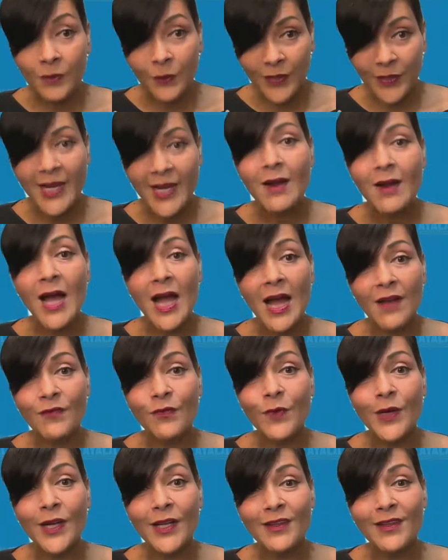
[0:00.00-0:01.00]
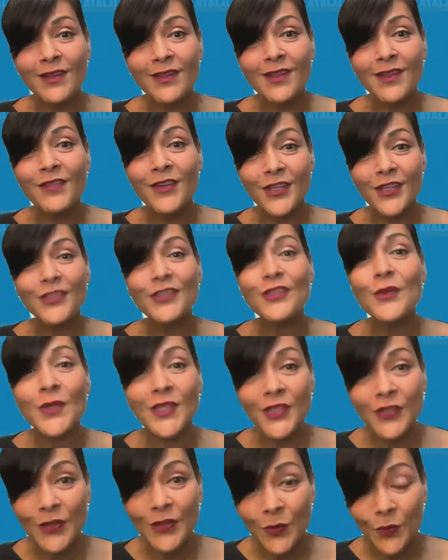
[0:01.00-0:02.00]
We now have one, the first
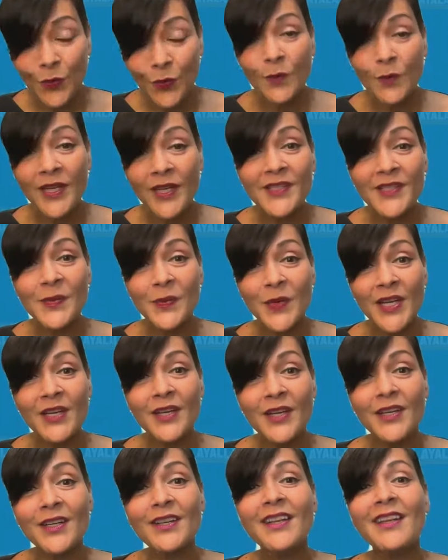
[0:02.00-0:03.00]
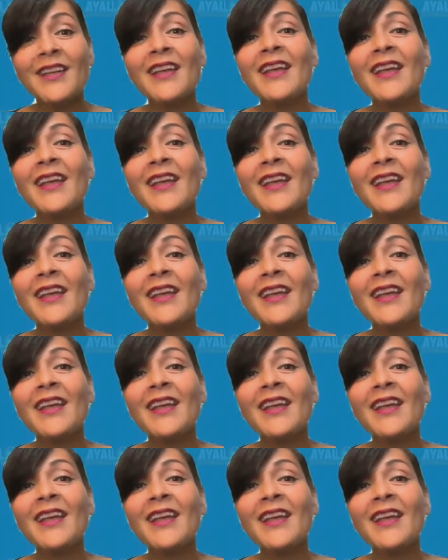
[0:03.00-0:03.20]
Jewish woman speaker.